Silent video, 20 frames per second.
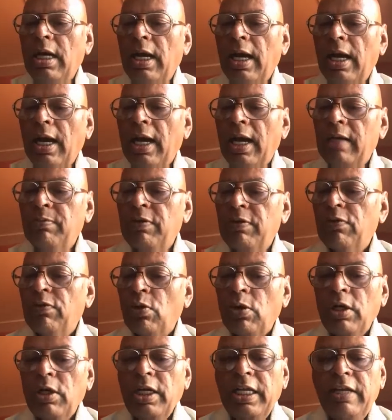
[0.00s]
and
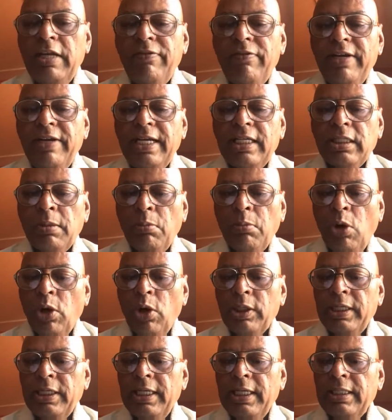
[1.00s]
before leaving in the
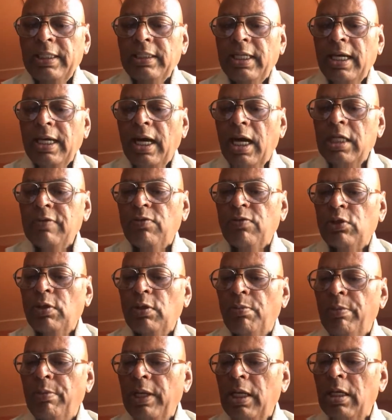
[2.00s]
morning, they asked for the
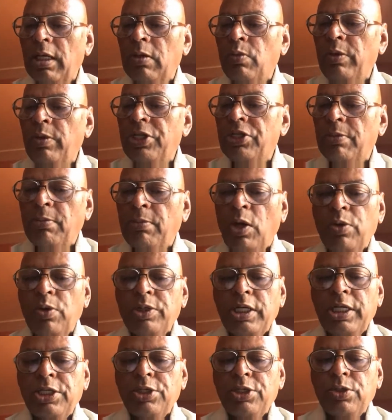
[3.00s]
bill, which
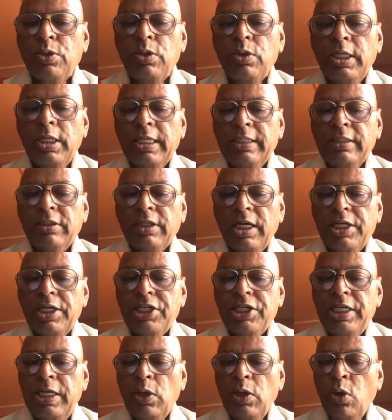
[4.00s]
amounted to
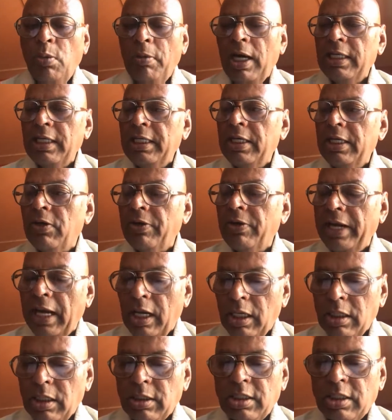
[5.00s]
30 Omani
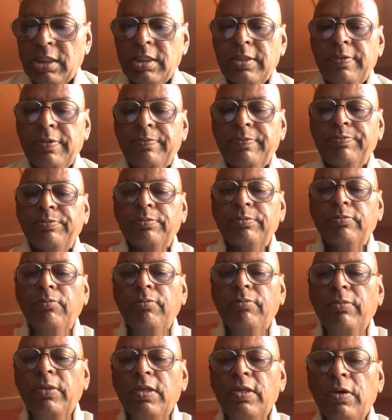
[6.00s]
riyals,
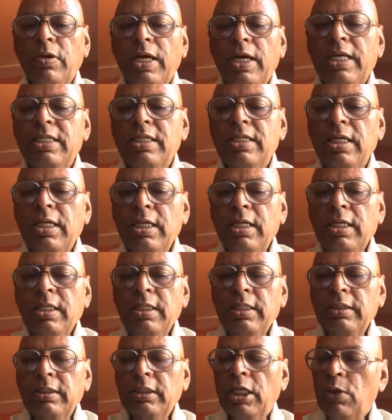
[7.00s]
right?
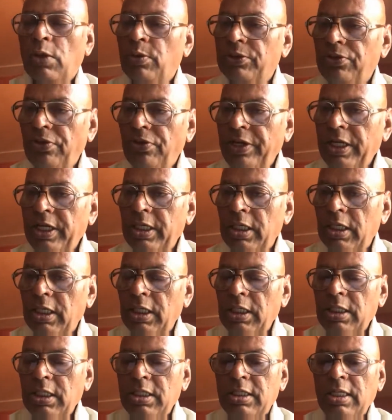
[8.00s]
There were 3
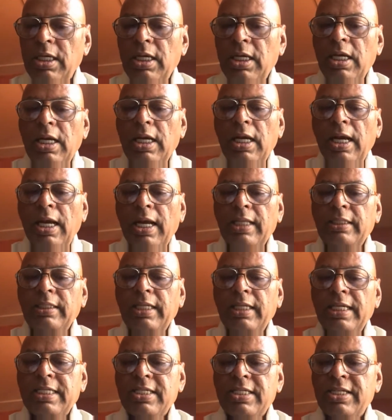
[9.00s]
girls, and
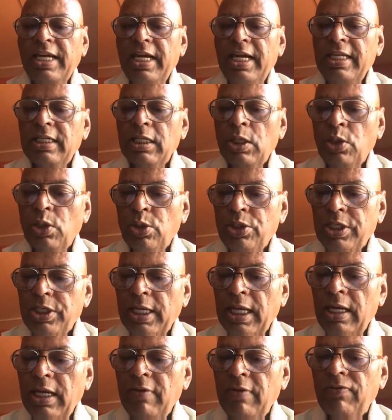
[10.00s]
they stayed in a
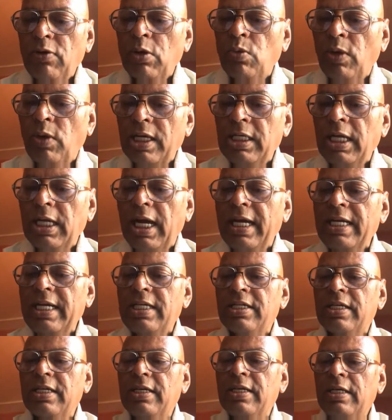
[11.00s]
hotel for 1
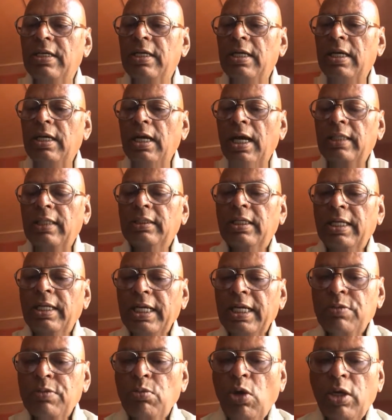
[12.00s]
night. And the
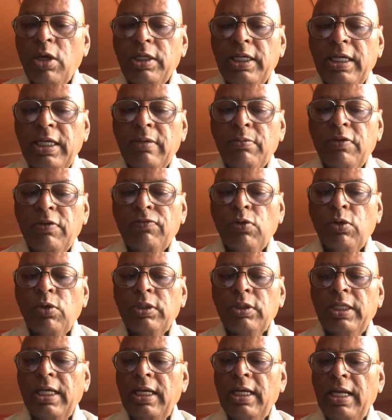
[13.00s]
next morning,
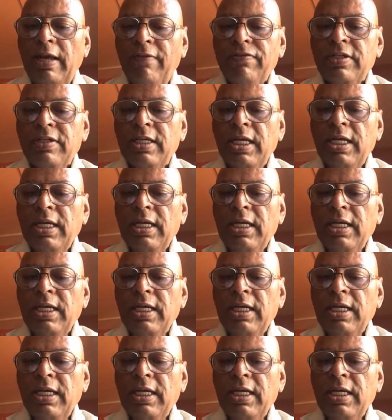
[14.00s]
before they left,